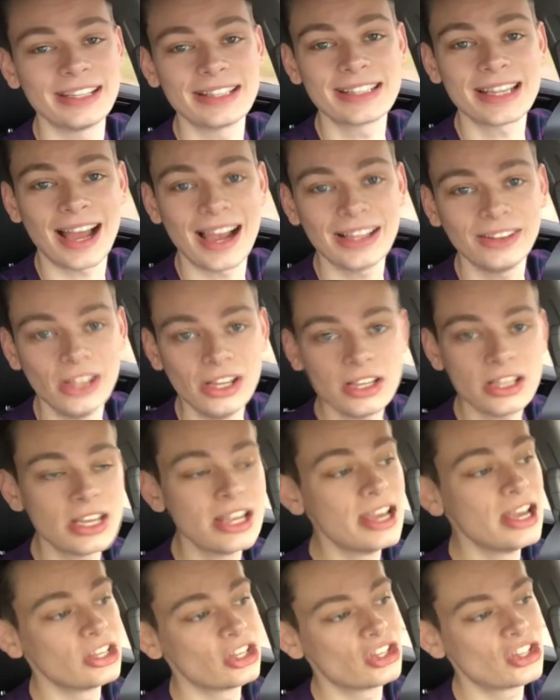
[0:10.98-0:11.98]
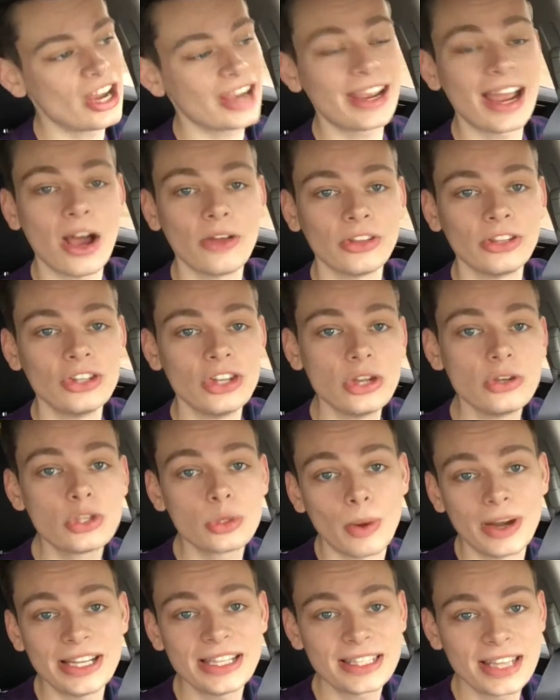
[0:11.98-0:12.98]
in Tyler to check out the new
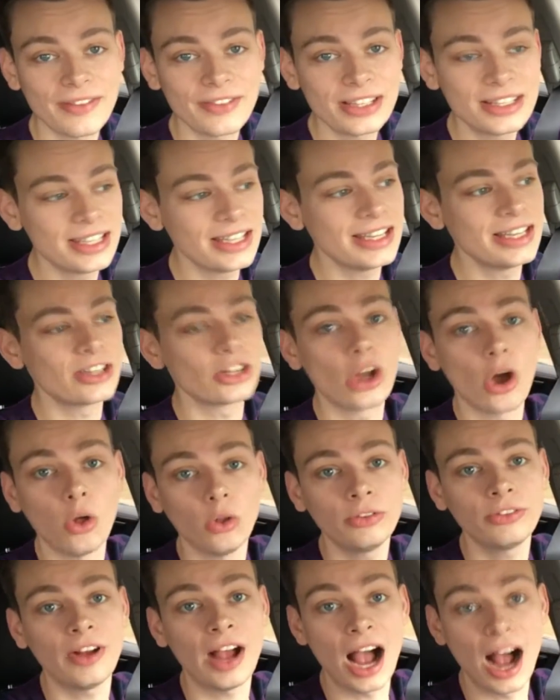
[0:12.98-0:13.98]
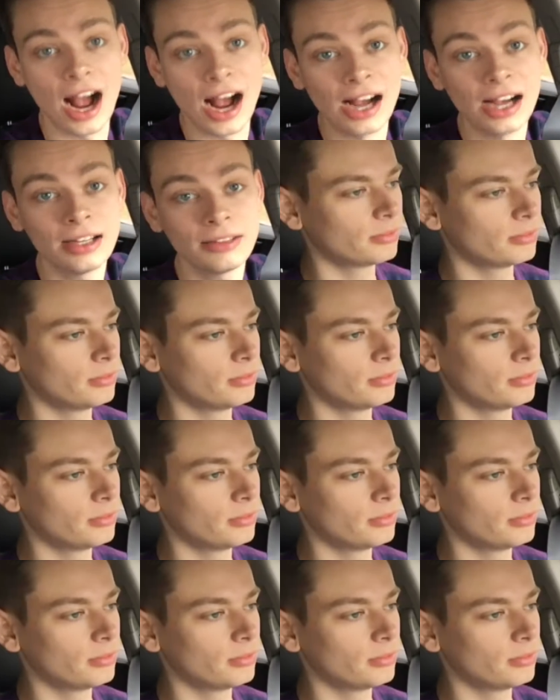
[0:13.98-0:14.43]
2017 Golf R.